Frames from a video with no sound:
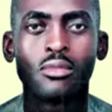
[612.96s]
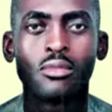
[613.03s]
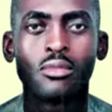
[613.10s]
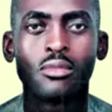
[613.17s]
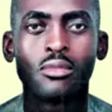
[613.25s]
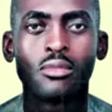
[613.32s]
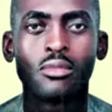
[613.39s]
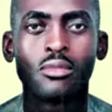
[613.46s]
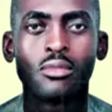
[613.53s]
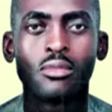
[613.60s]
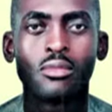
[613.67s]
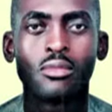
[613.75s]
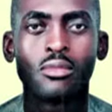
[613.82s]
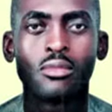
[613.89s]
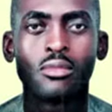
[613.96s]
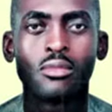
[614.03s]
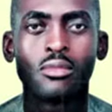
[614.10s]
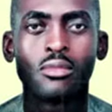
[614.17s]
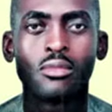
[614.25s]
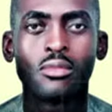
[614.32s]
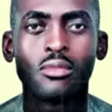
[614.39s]

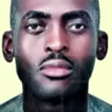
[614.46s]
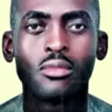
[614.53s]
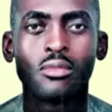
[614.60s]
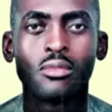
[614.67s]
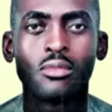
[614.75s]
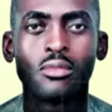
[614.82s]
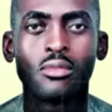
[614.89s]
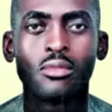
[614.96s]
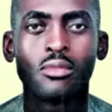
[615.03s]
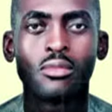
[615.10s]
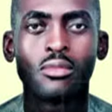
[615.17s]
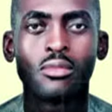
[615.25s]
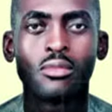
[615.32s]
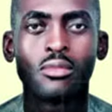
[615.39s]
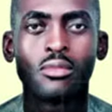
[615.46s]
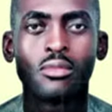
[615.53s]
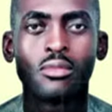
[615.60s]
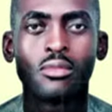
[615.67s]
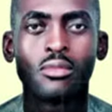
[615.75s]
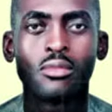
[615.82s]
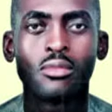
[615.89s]

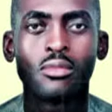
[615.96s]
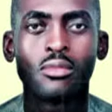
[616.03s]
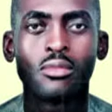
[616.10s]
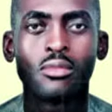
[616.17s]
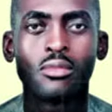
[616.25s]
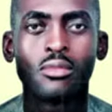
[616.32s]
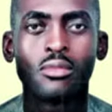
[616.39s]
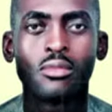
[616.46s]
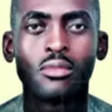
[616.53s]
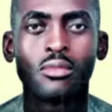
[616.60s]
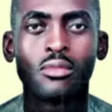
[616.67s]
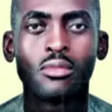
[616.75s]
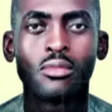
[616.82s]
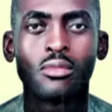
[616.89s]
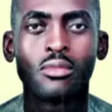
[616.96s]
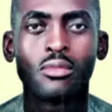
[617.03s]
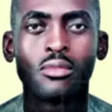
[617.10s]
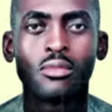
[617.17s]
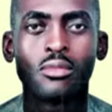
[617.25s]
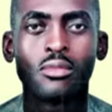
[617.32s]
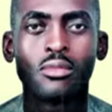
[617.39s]

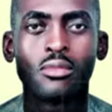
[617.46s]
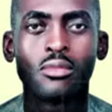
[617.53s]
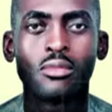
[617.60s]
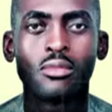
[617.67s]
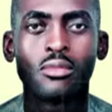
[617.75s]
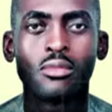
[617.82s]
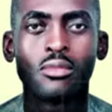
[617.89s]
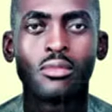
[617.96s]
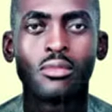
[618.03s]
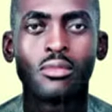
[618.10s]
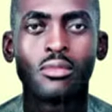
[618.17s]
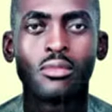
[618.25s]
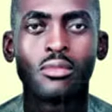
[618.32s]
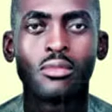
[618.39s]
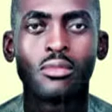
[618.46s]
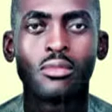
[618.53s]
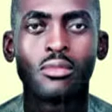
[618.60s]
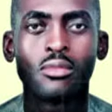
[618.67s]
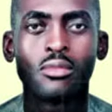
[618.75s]
(not speaking)